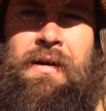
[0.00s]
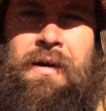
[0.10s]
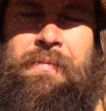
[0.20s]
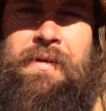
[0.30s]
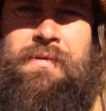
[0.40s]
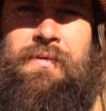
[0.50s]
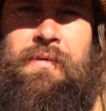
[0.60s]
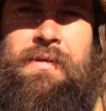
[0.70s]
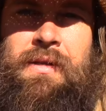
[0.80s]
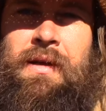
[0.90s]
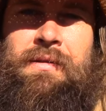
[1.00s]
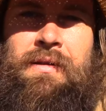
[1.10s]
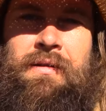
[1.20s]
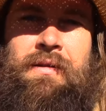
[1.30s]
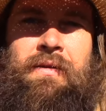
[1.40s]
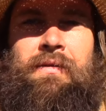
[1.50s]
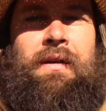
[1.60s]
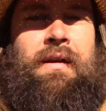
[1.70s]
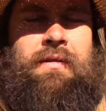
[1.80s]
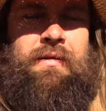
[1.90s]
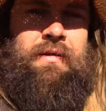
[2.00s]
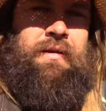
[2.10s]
That was cool to see that starting to go together.